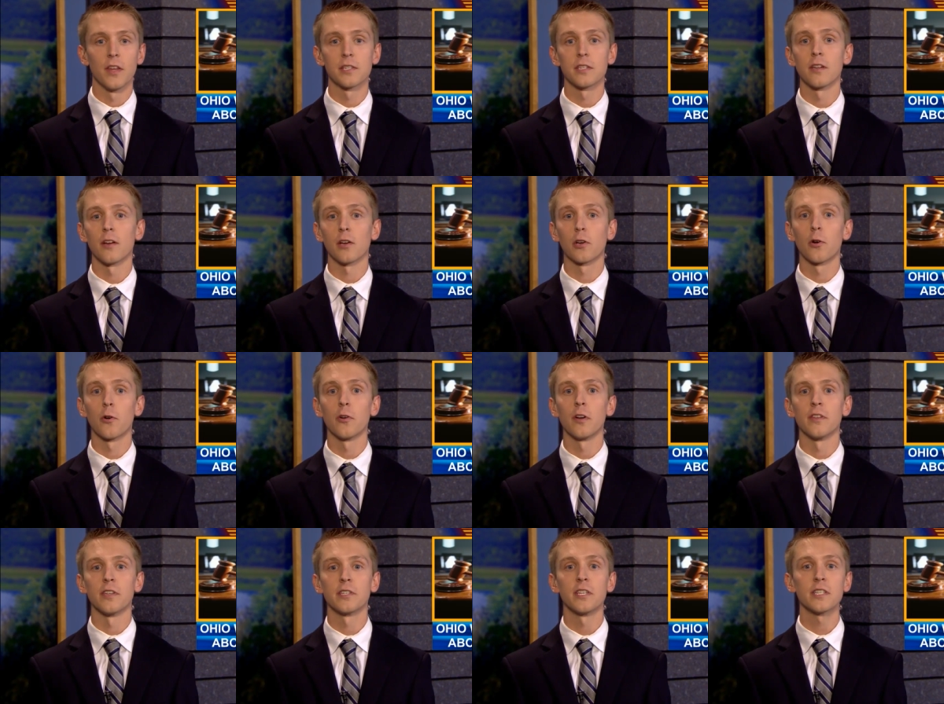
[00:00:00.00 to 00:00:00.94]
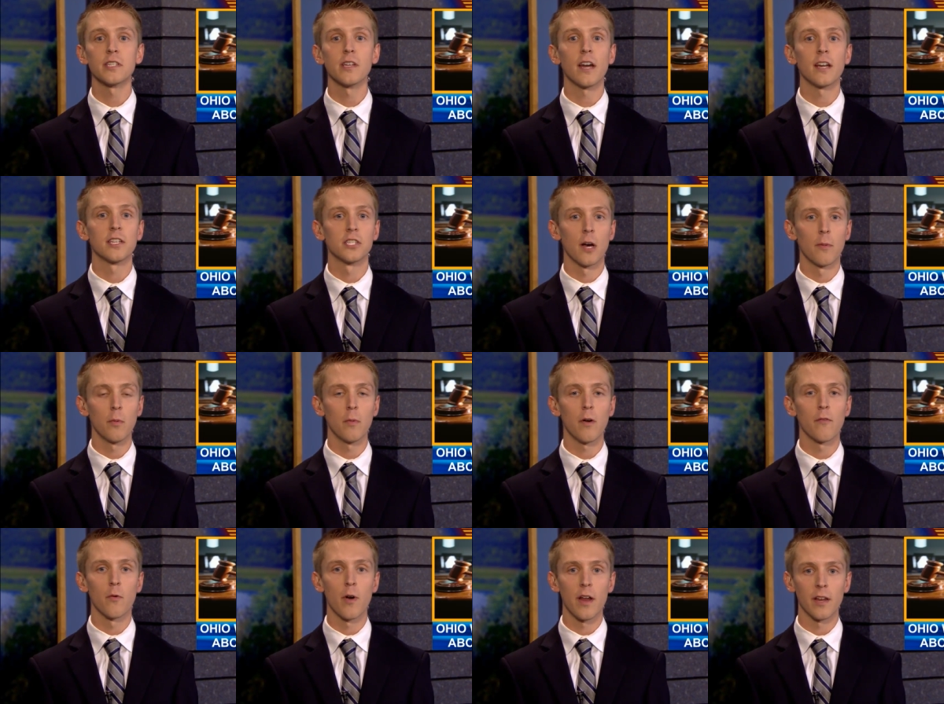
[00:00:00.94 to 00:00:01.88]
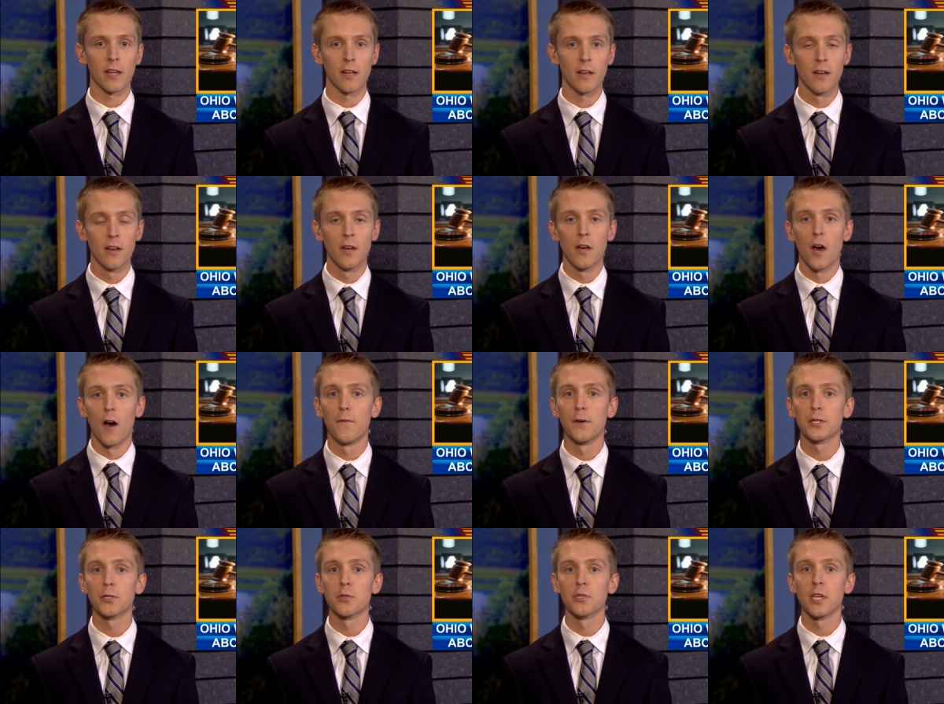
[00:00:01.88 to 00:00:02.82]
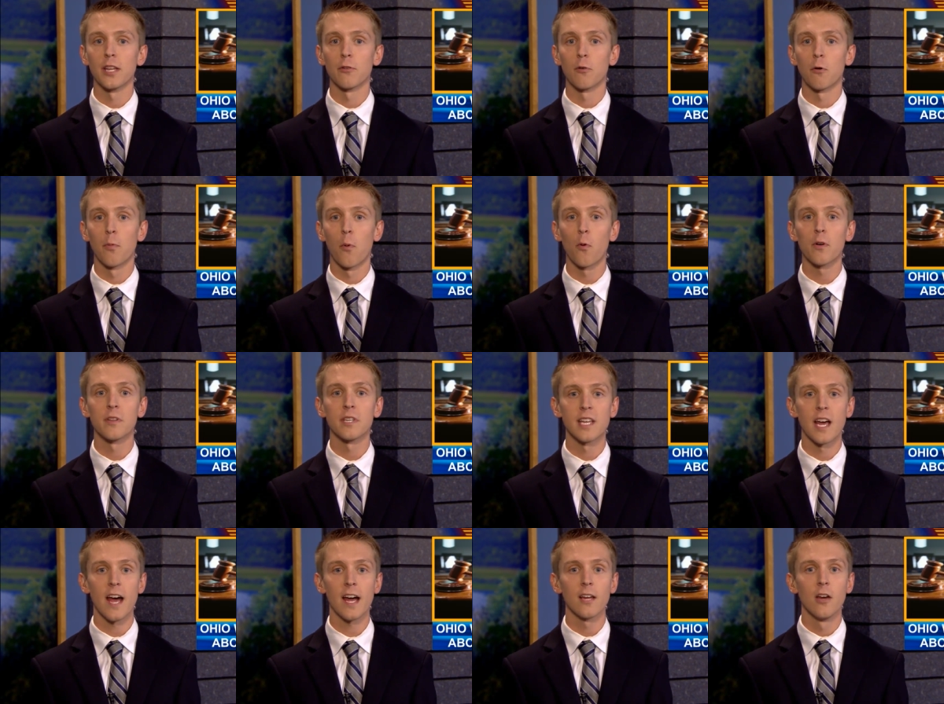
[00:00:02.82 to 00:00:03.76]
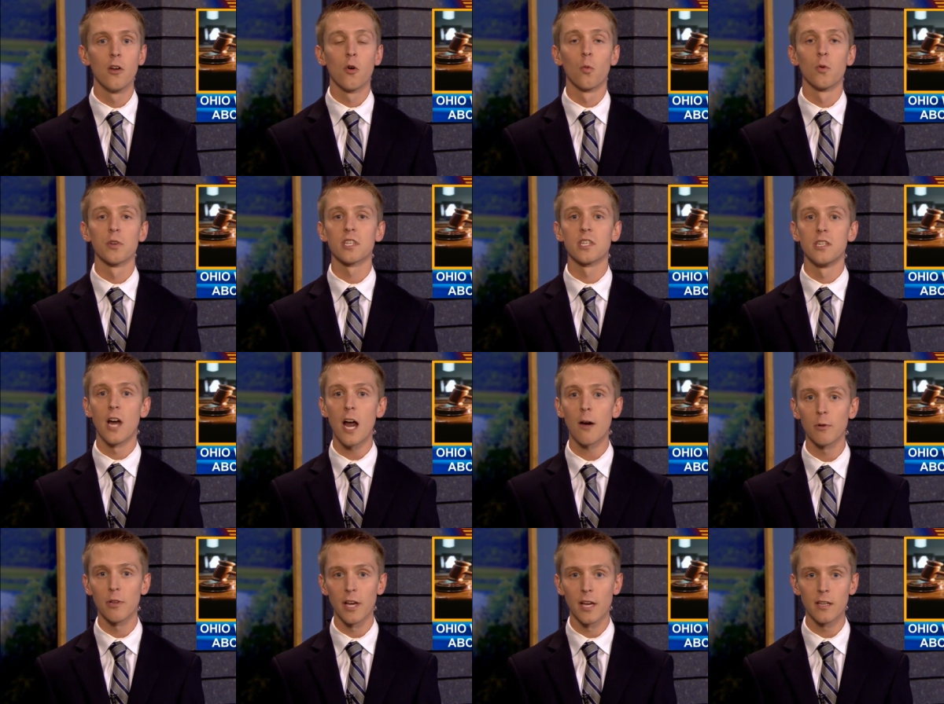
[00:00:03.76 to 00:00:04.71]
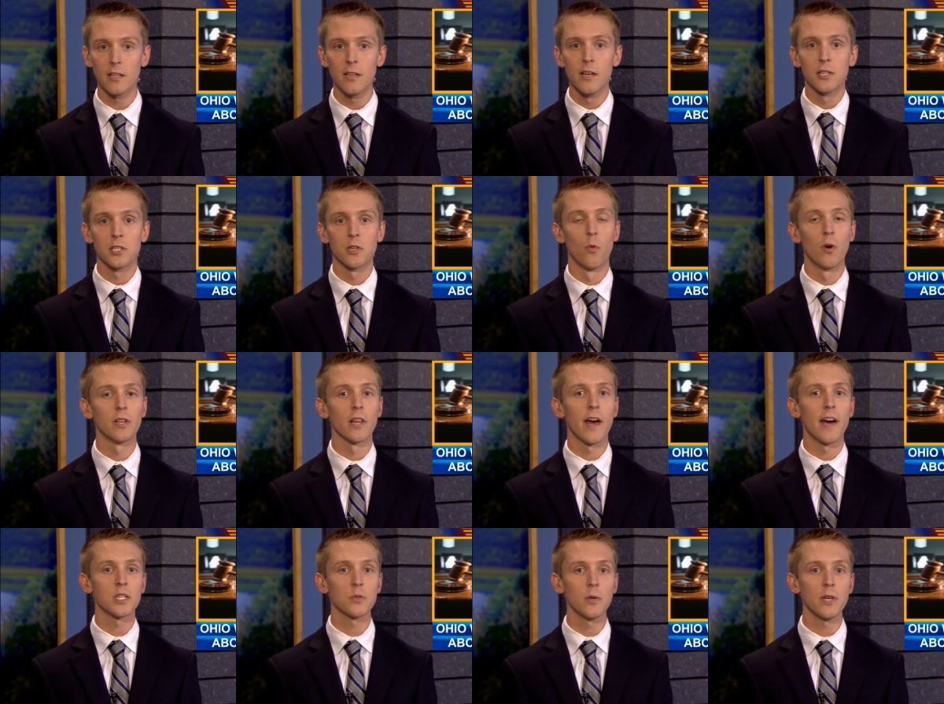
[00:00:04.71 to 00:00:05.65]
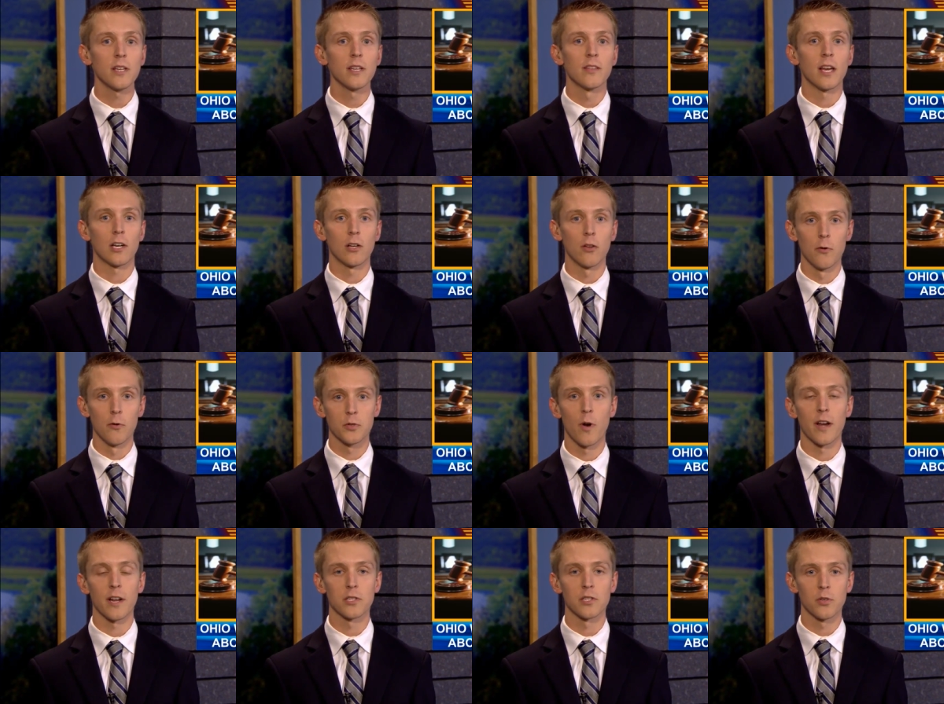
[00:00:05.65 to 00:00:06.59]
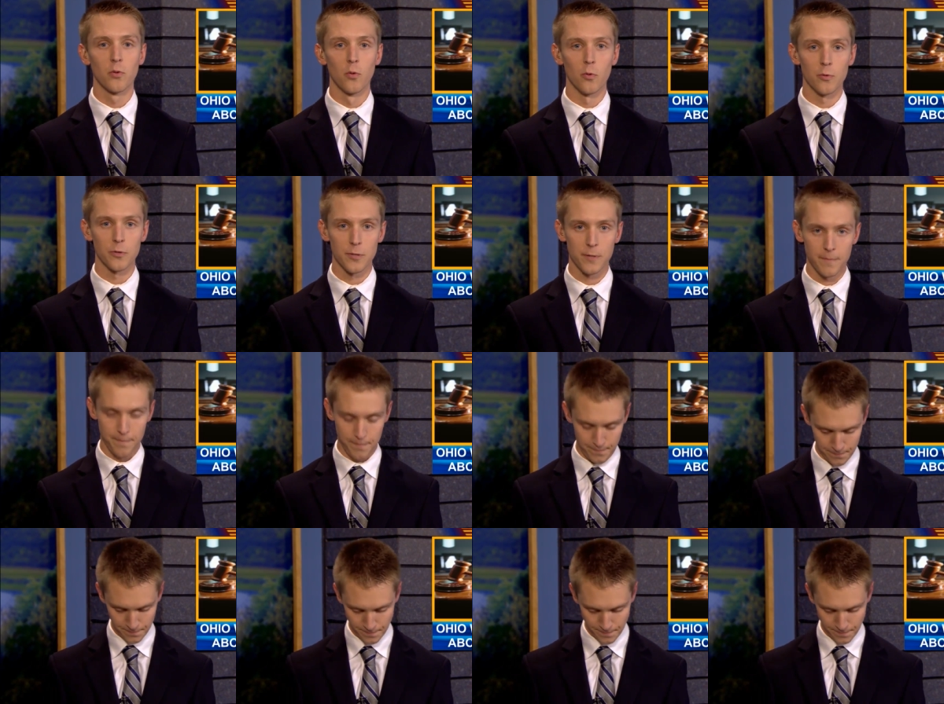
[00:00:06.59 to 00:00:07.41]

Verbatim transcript: The incident occurred in the Cincinnati suburb of Reading. Officials say the reported attack was not related to one last week that closed Reading schools.